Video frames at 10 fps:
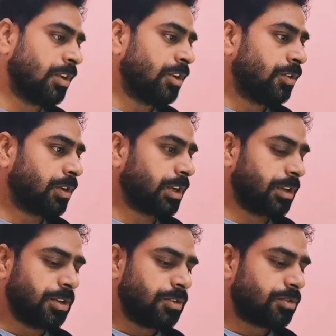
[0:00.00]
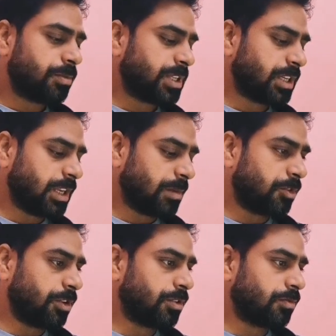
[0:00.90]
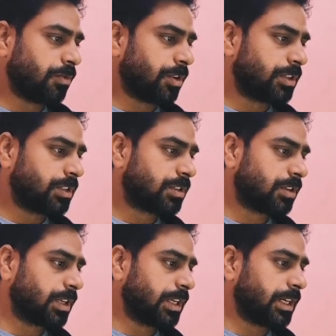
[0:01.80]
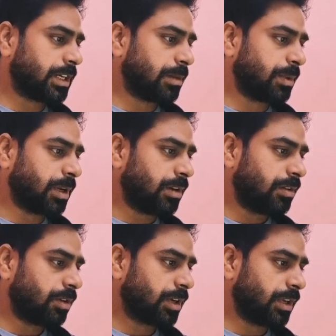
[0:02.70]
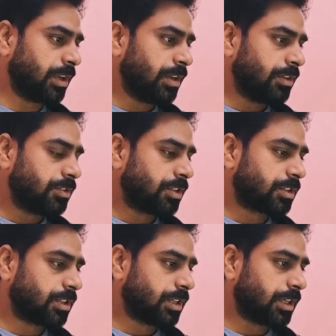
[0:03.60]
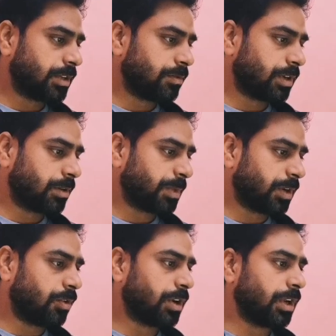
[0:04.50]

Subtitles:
Okay, so basically I'm going for this create table. Okay, just creating one. Okay,